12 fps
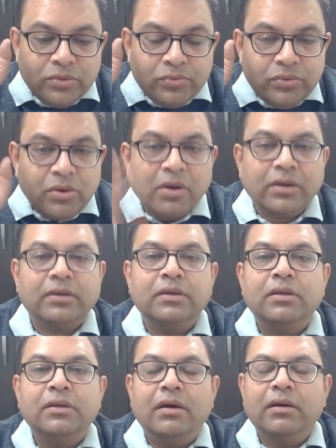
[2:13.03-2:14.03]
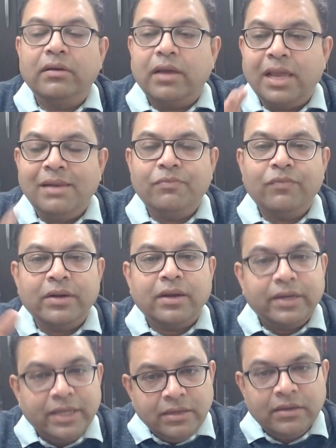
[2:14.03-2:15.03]
do not uh, help one
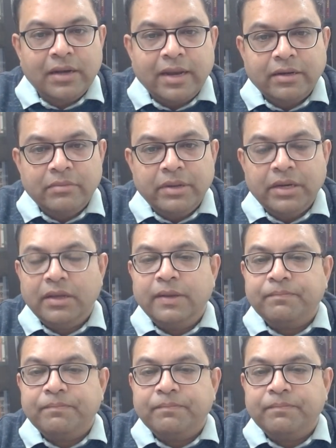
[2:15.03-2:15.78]
attain enlightenment.